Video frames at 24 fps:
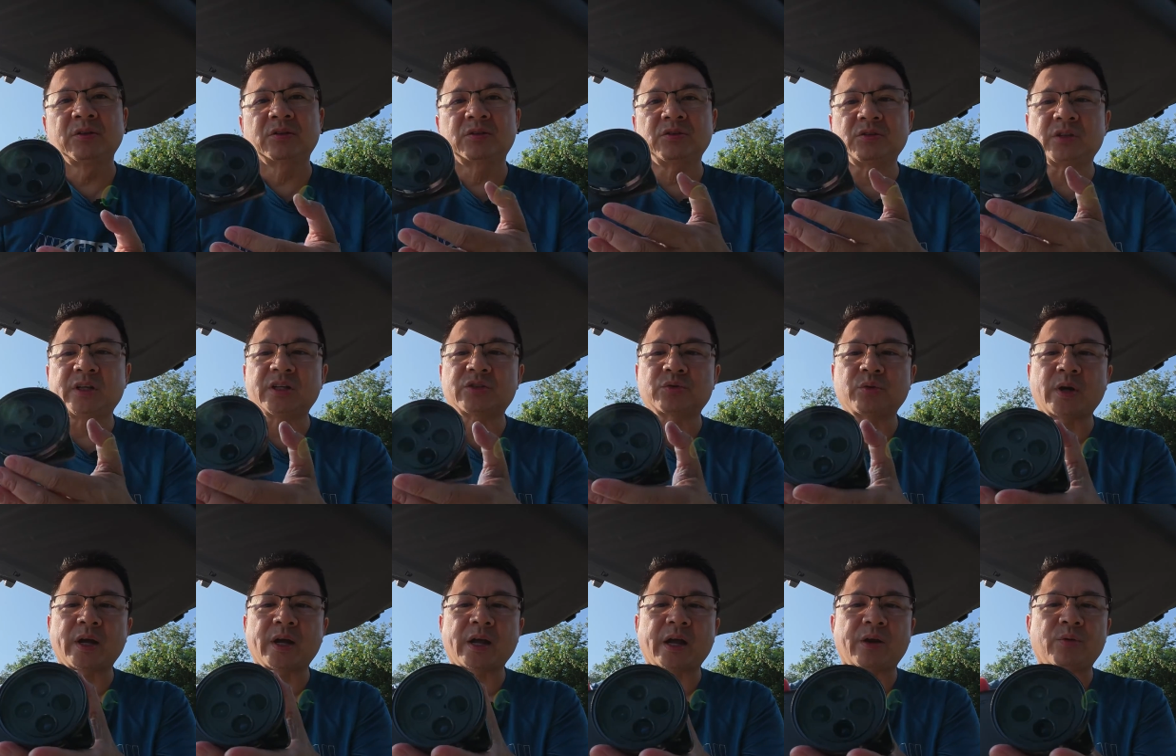So
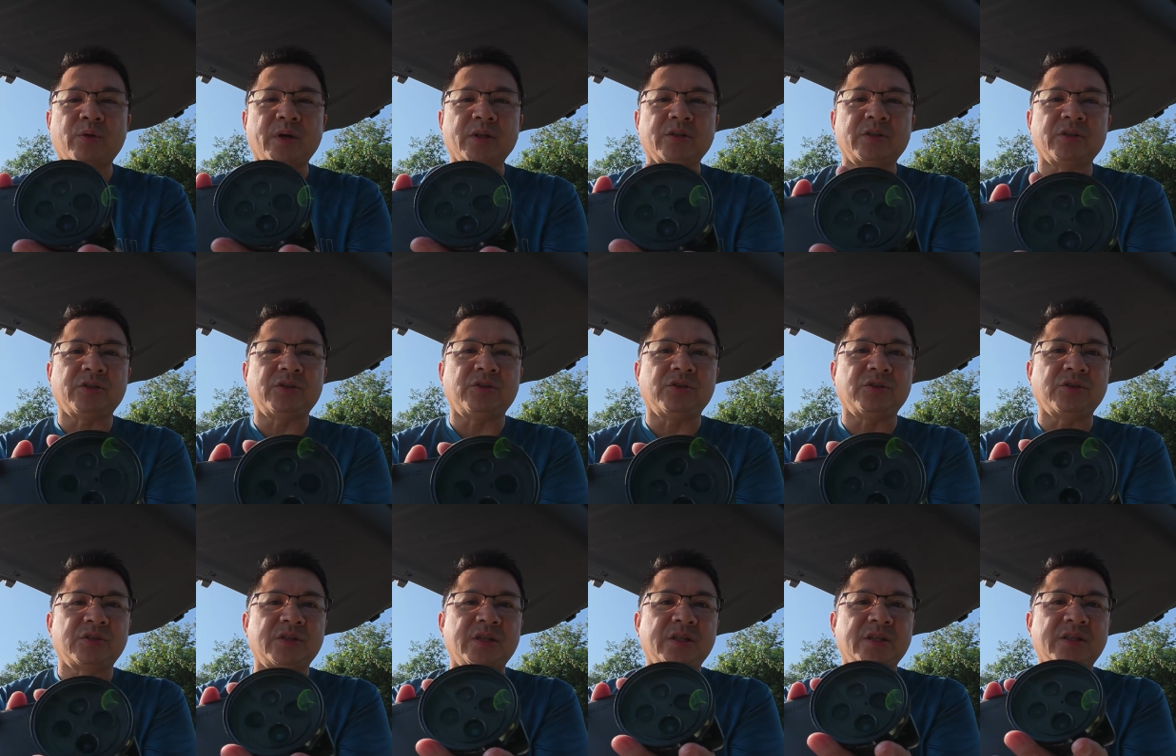that's why I want to
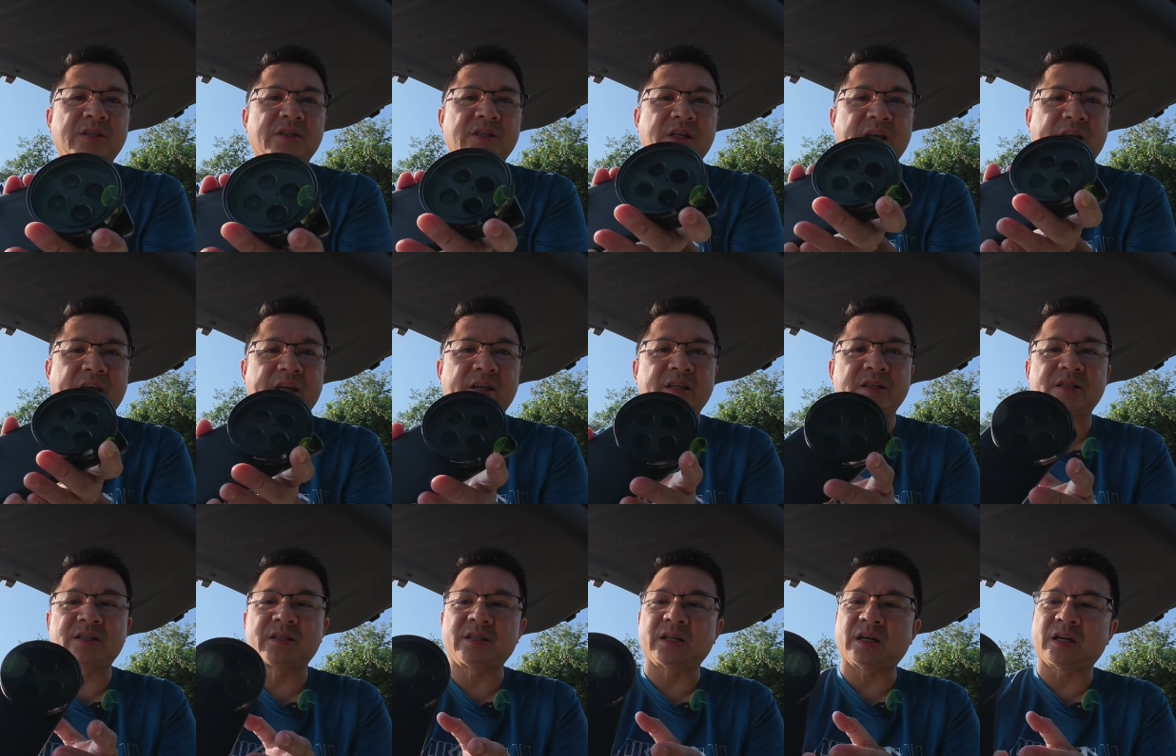use this
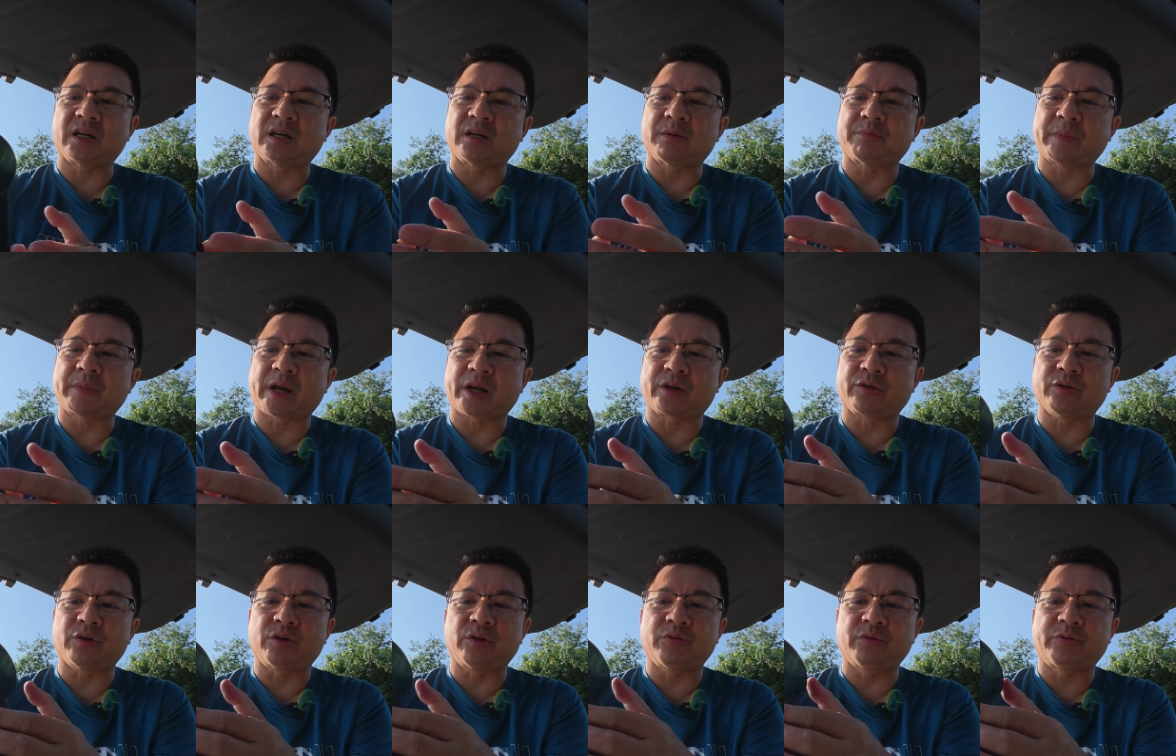Kase uh,
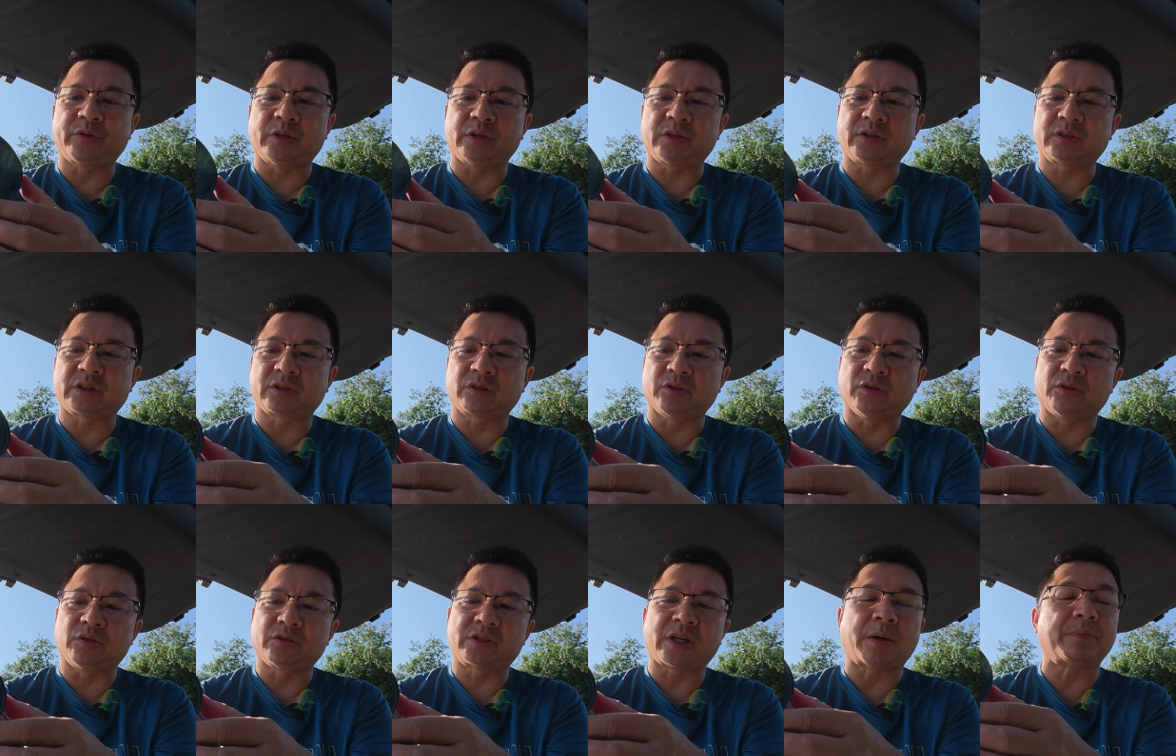macro field
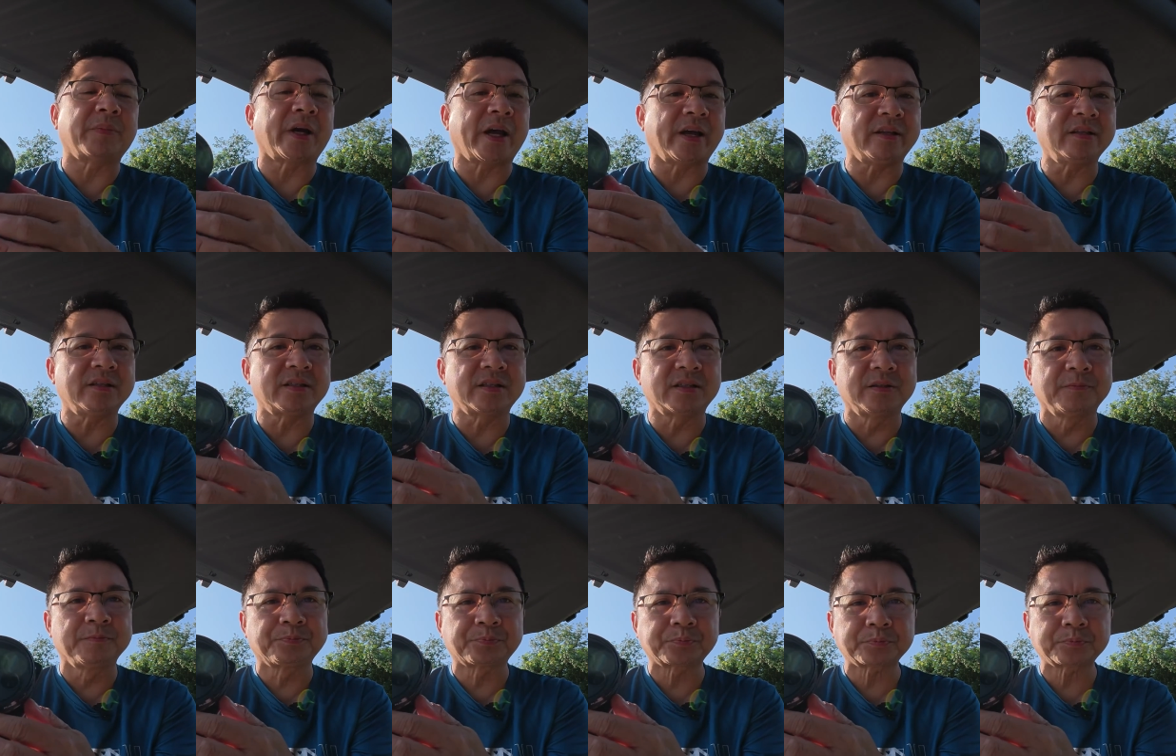close-up lens,